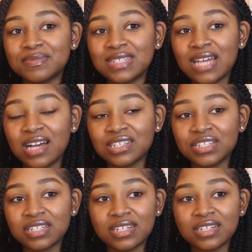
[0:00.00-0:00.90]

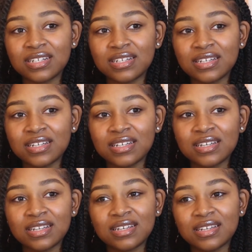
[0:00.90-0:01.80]
Tasha,
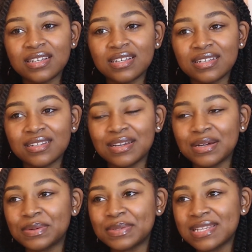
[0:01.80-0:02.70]
no,
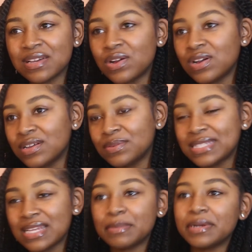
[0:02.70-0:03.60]
what's it called? What's
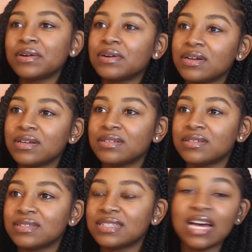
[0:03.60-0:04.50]
that brand called?
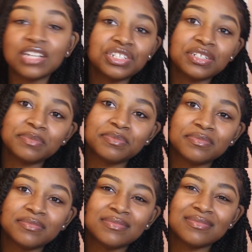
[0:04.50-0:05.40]
Tatcha,
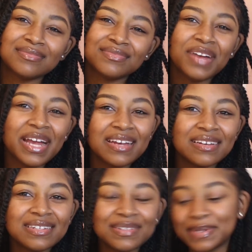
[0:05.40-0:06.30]
right?
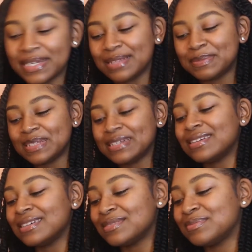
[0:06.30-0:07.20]
Wait, let me look it
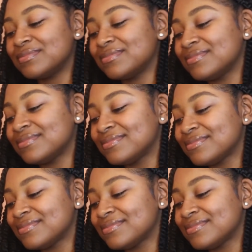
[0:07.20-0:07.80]
up.